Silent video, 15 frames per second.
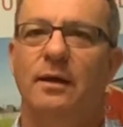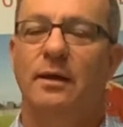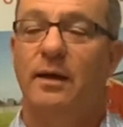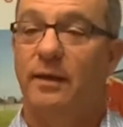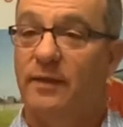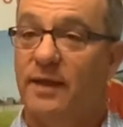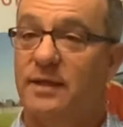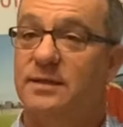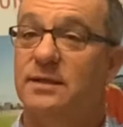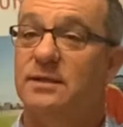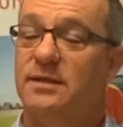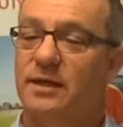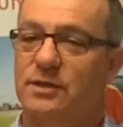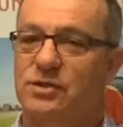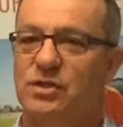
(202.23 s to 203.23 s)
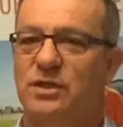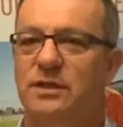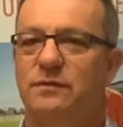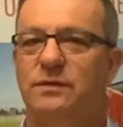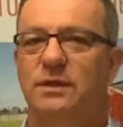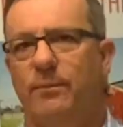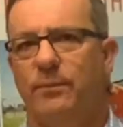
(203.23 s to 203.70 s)
And they did, and they
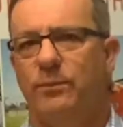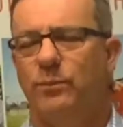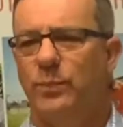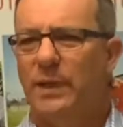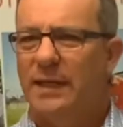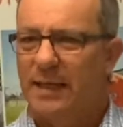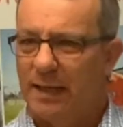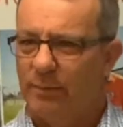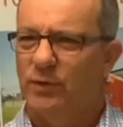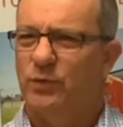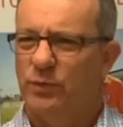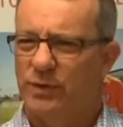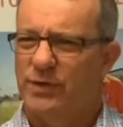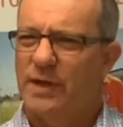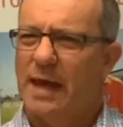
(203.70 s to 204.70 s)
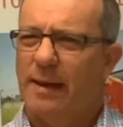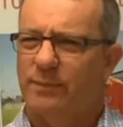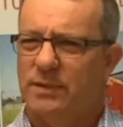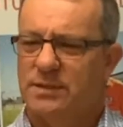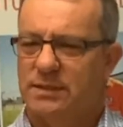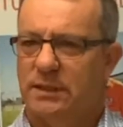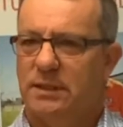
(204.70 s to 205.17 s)
achieved it. Being able to
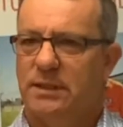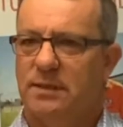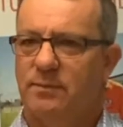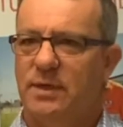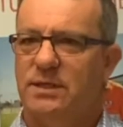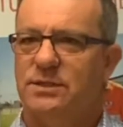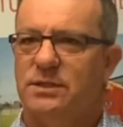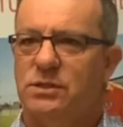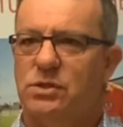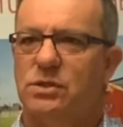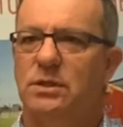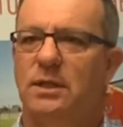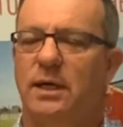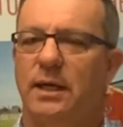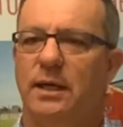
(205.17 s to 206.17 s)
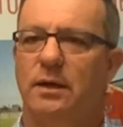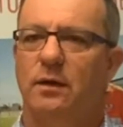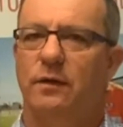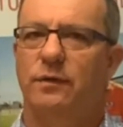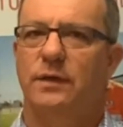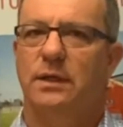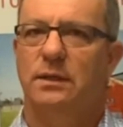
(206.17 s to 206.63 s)
adapt is a key message, and I
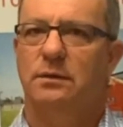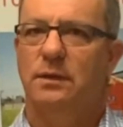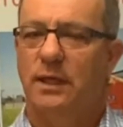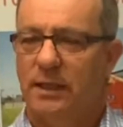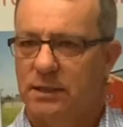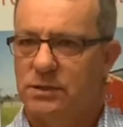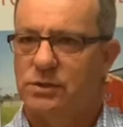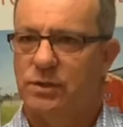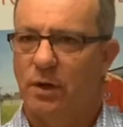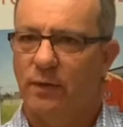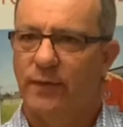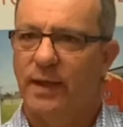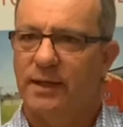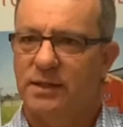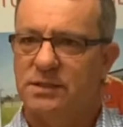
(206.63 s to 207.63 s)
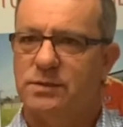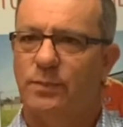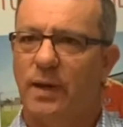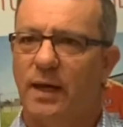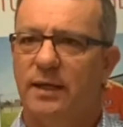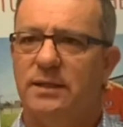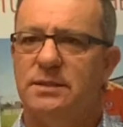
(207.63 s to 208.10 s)
think he's shown that in
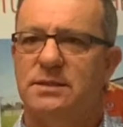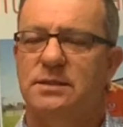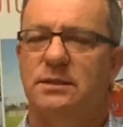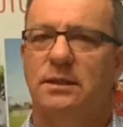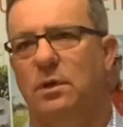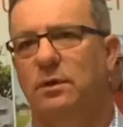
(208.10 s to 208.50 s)
spades.